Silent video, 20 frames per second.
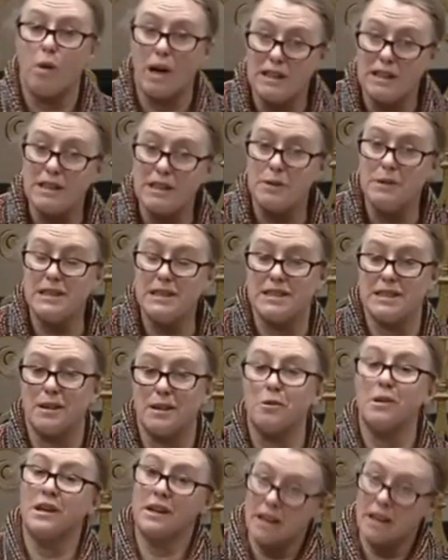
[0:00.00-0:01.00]
while doing
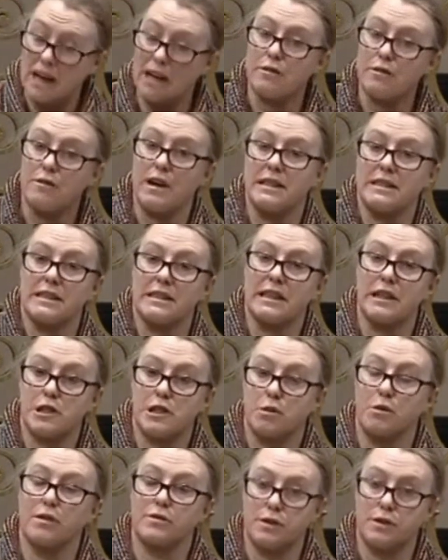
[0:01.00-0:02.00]
so, address the
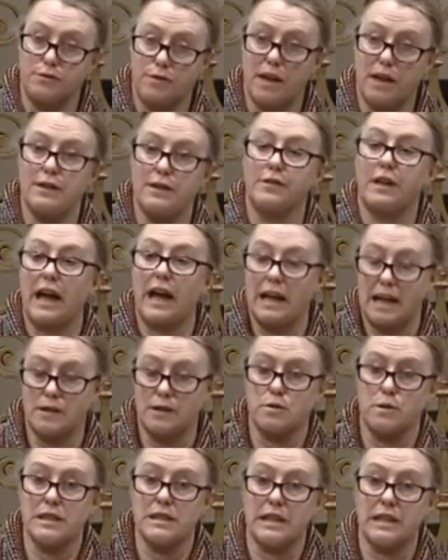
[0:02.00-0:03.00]
issue of the 5k and
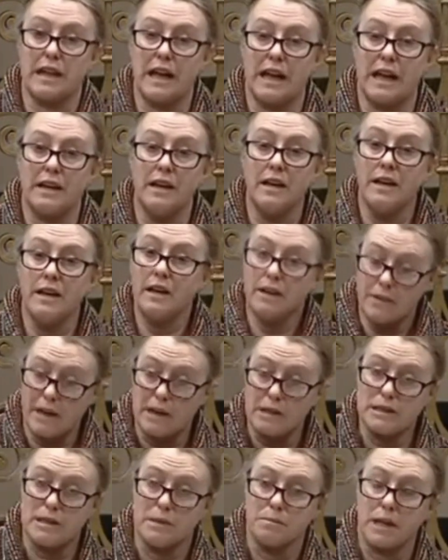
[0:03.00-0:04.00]
20k.
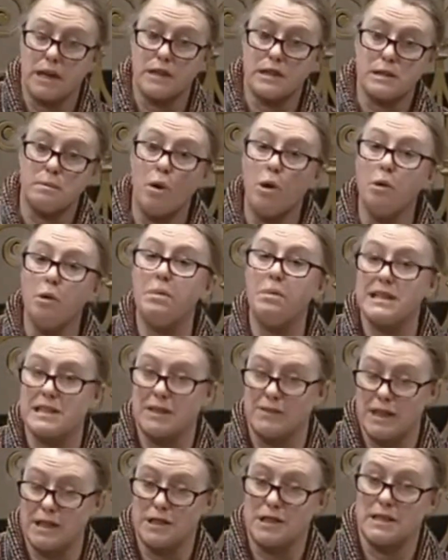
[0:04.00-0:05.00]
That's a small piece
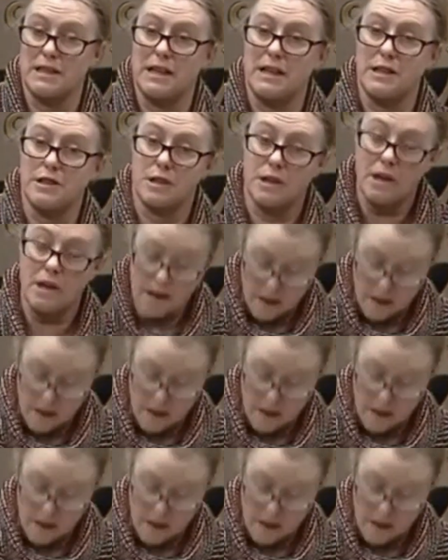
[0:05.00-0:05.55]
of legislation